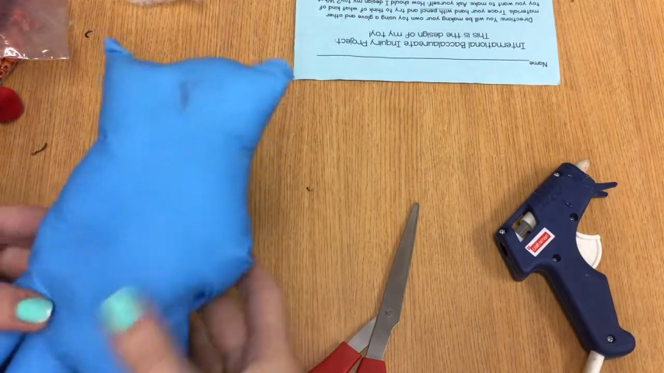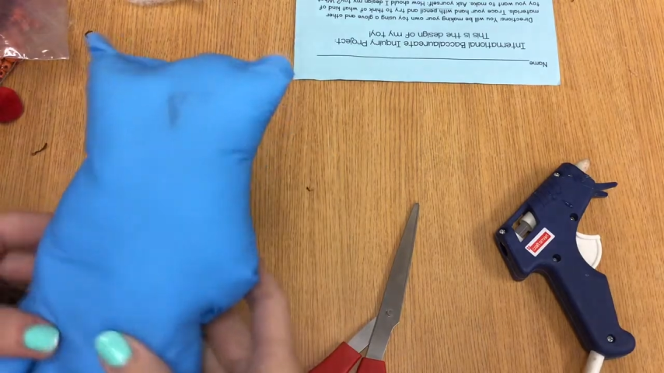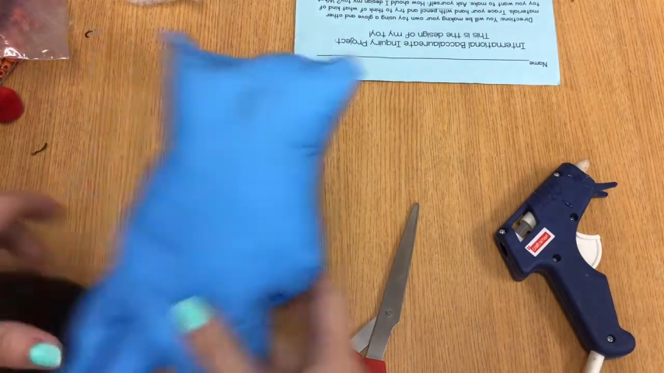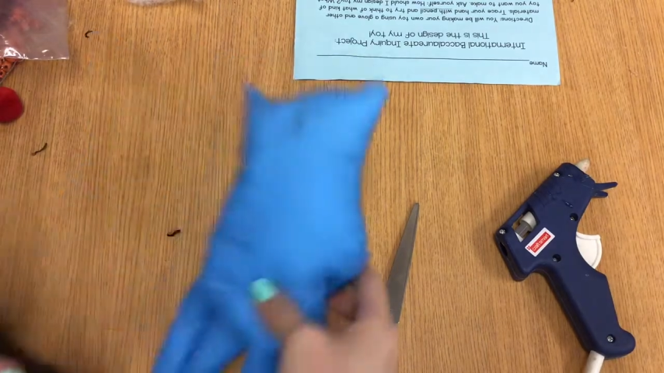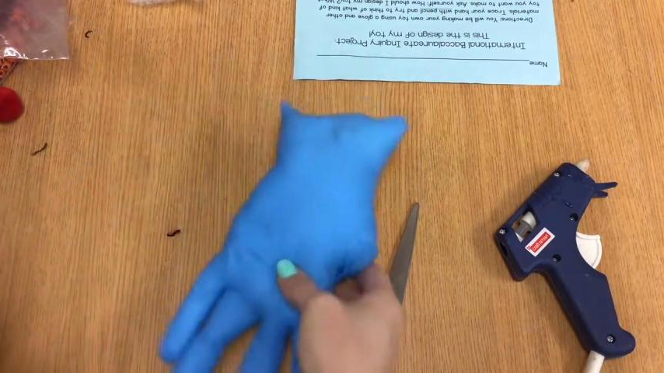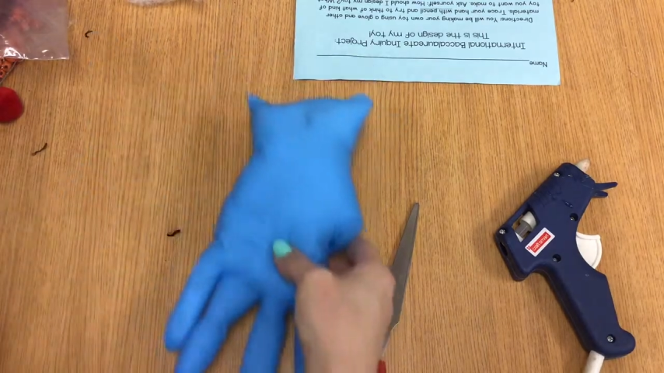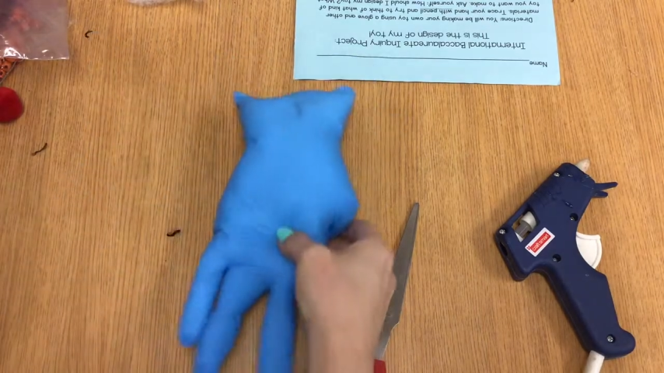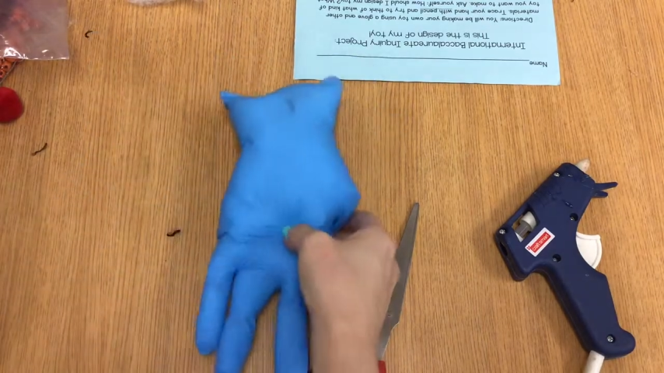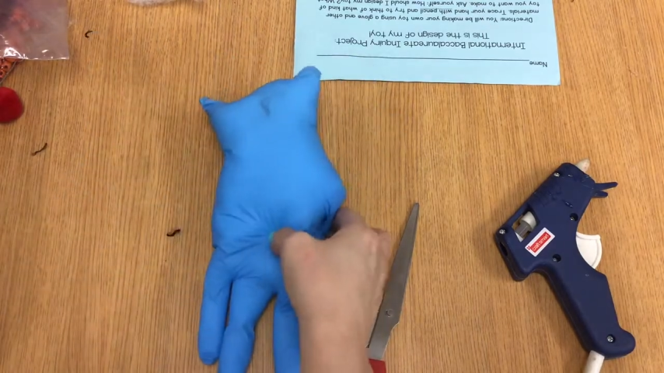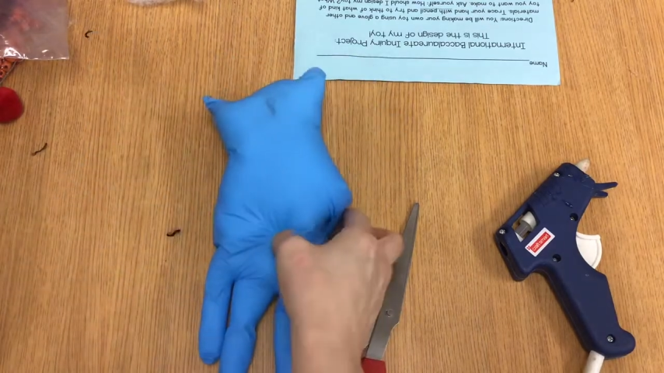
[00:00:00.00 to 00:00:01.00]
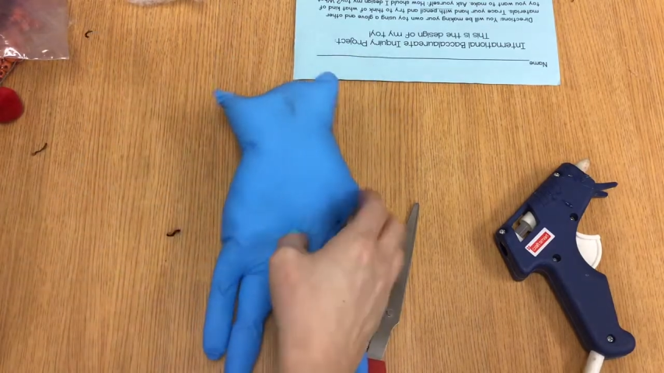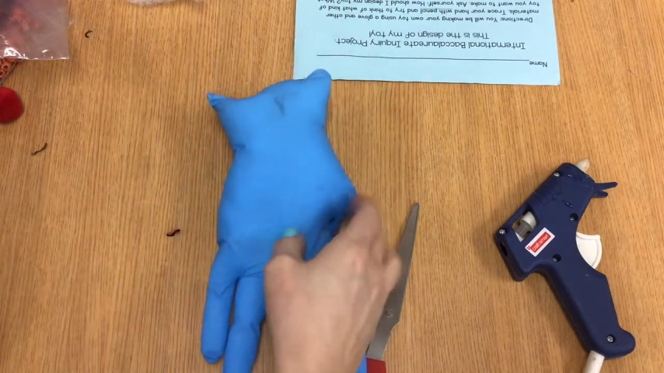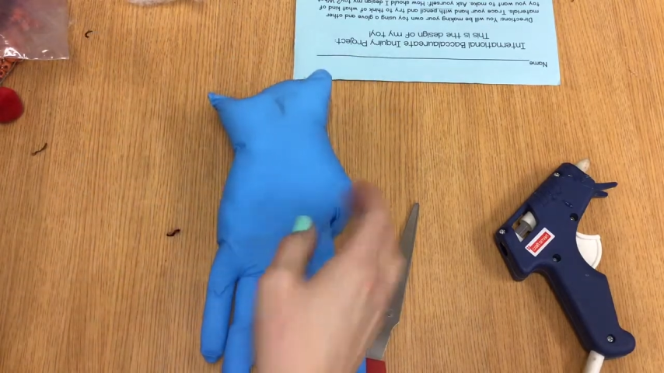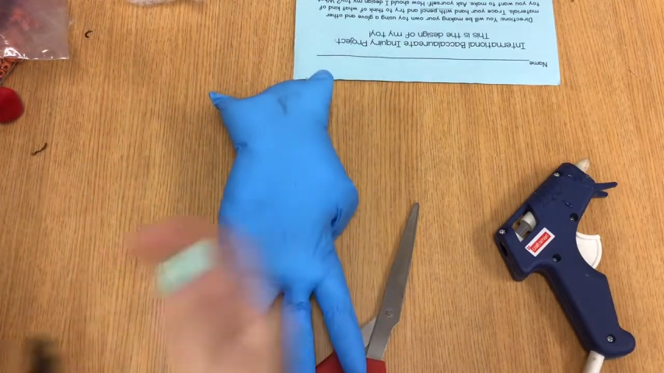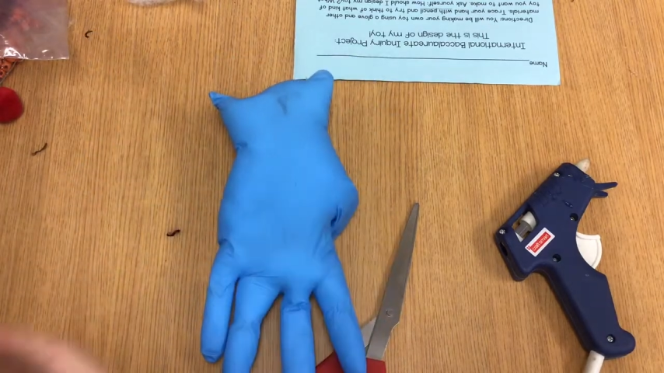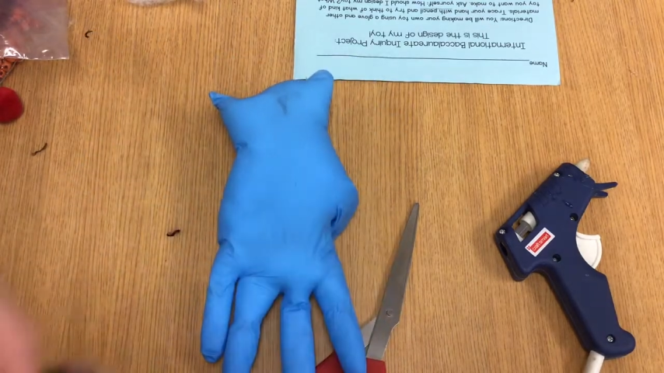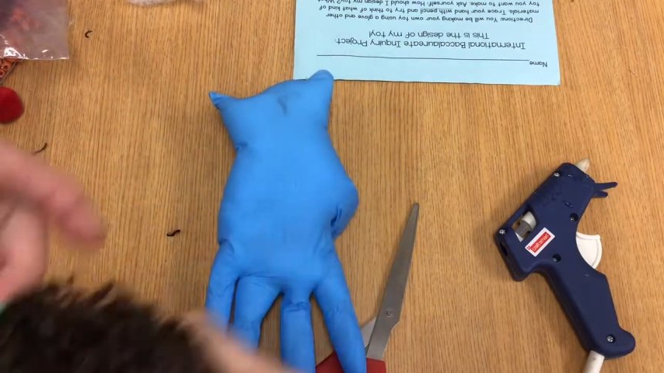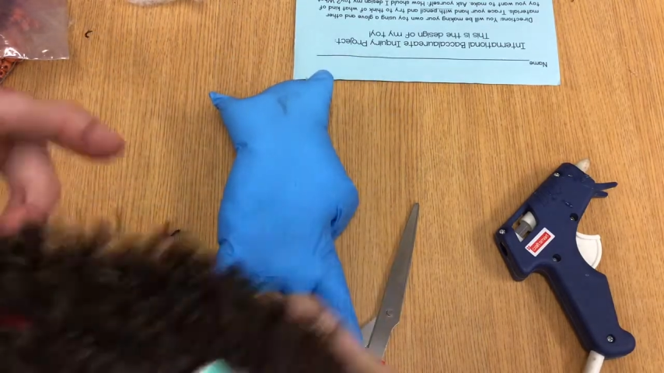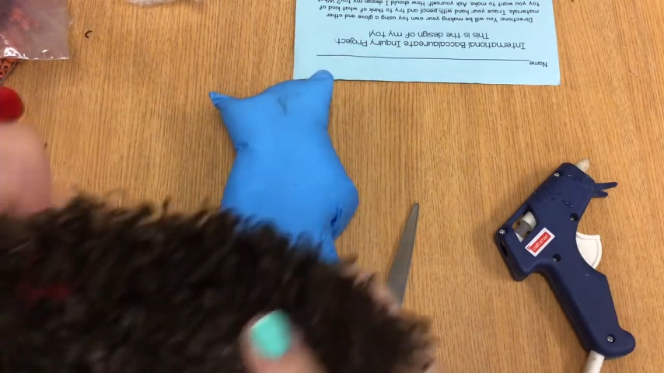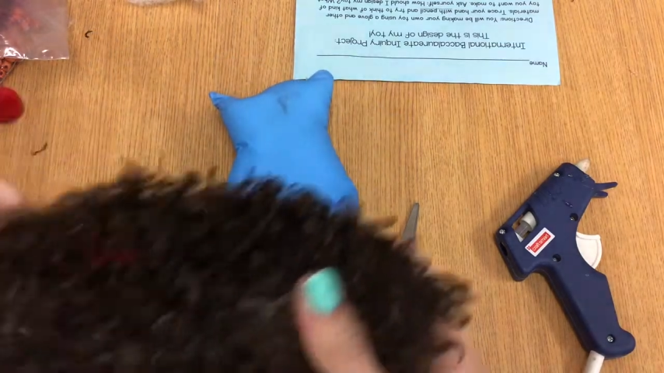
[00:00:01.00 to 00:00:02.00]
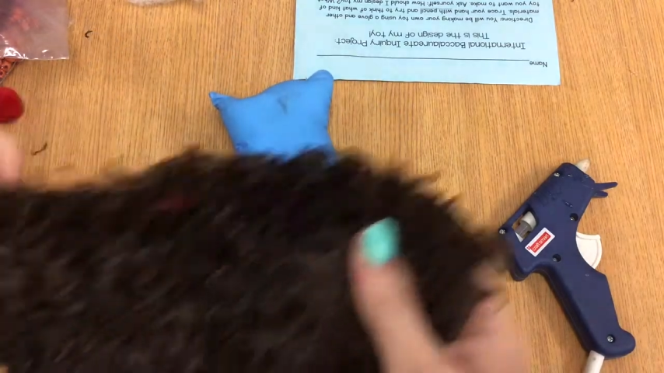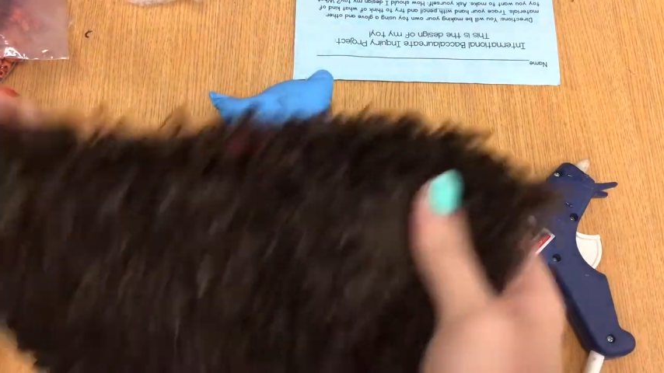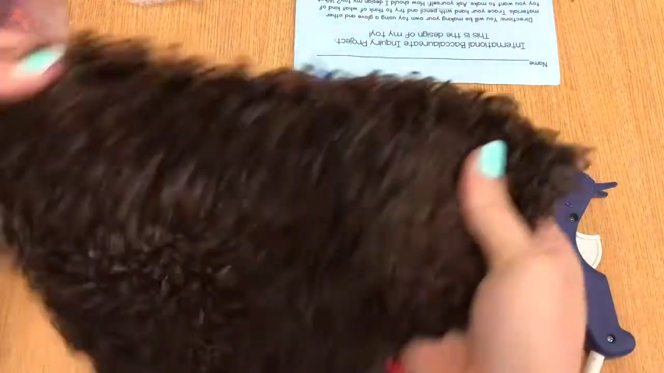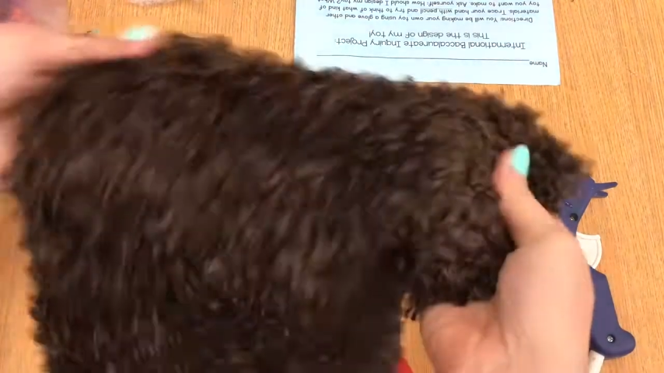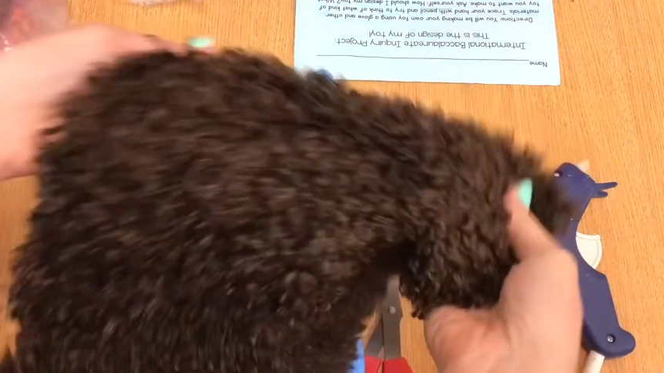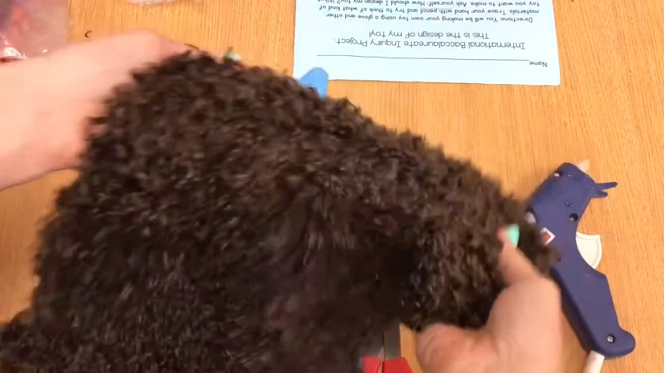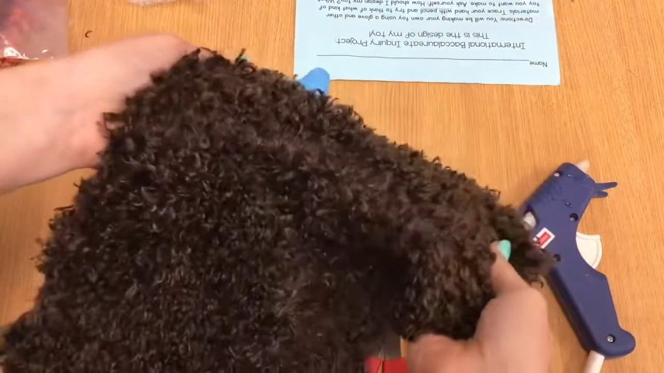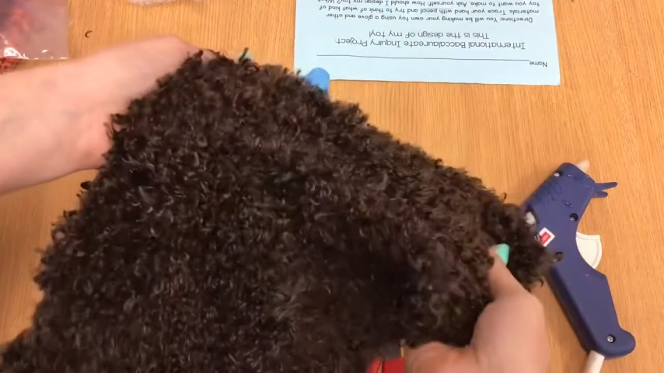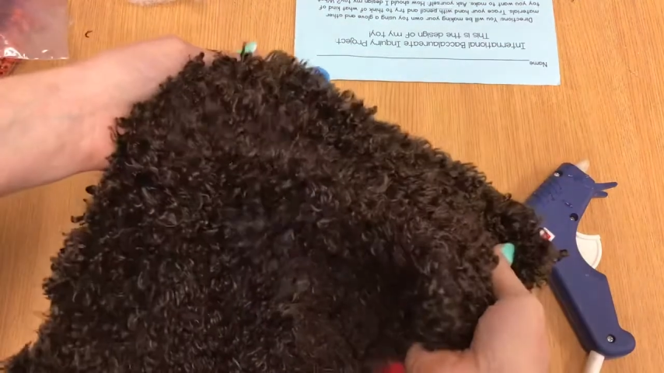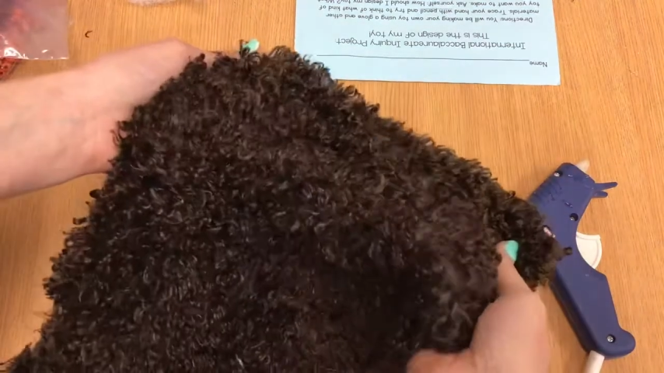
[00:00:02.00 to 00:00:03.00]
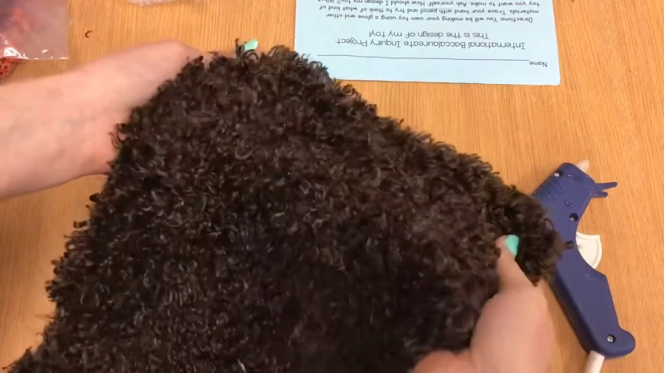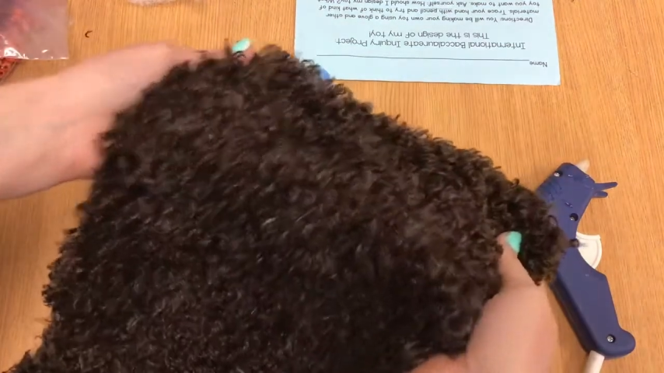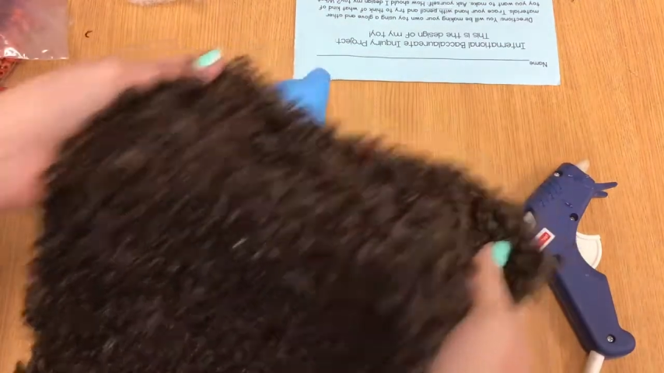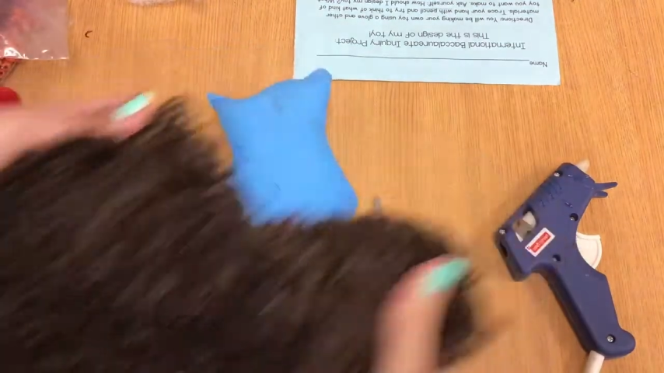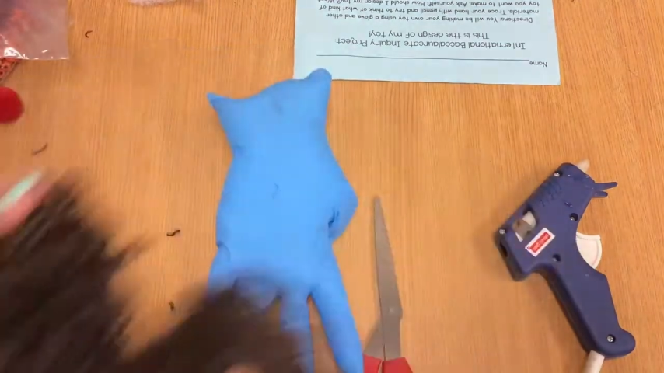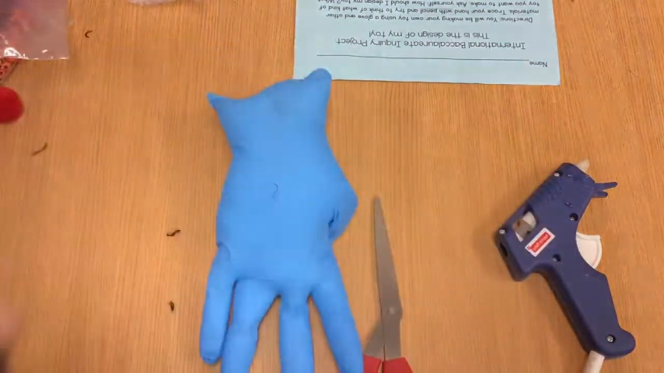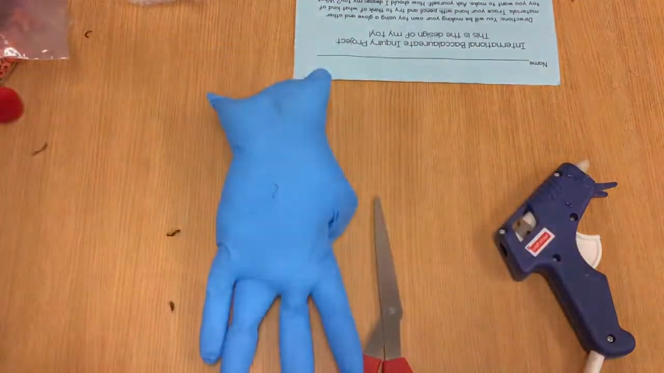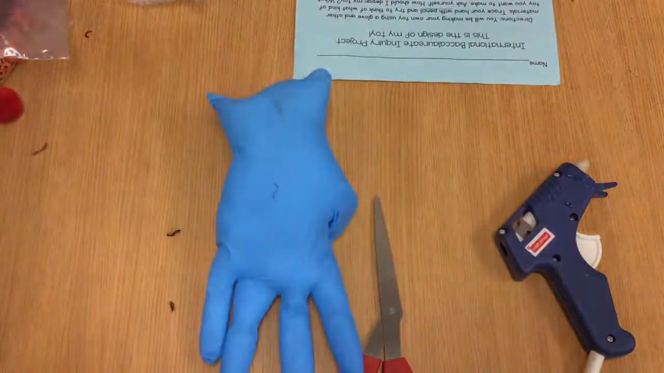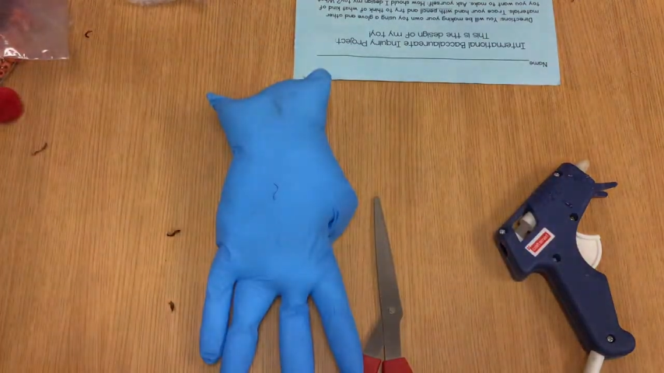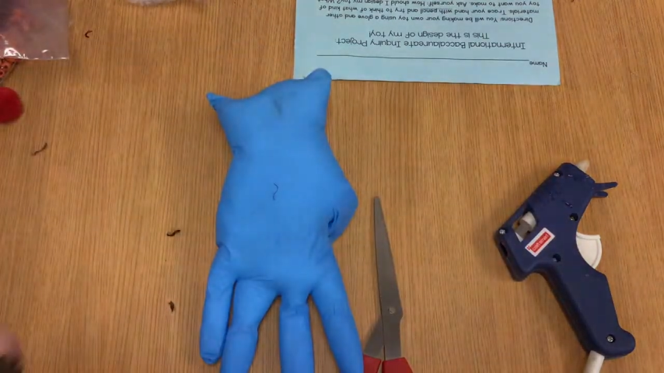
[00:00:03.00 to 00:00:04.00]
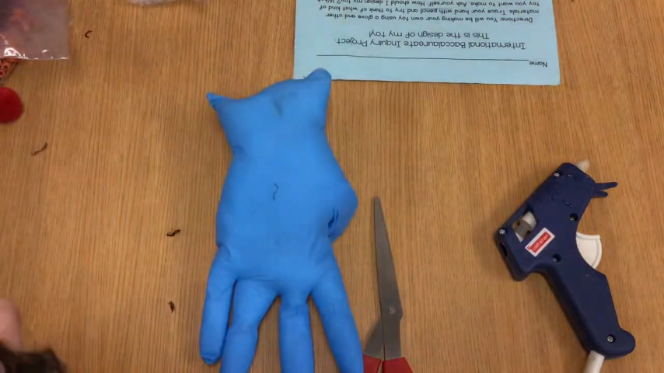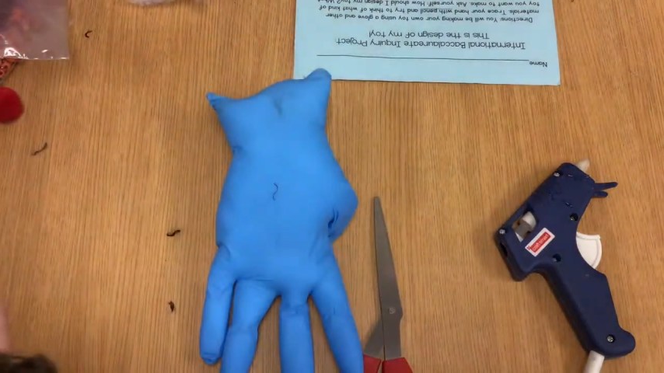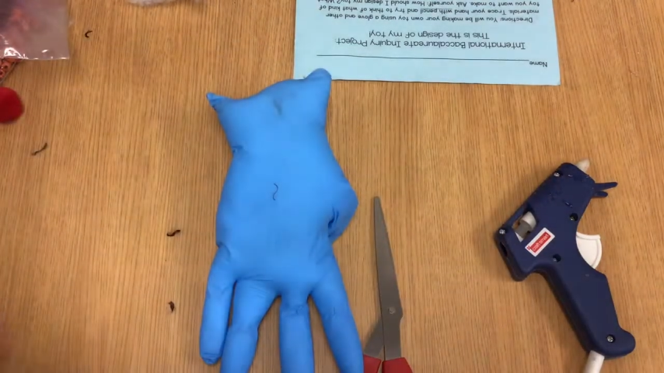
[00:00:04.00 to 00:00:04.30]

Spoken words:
[unreadable: no face in view]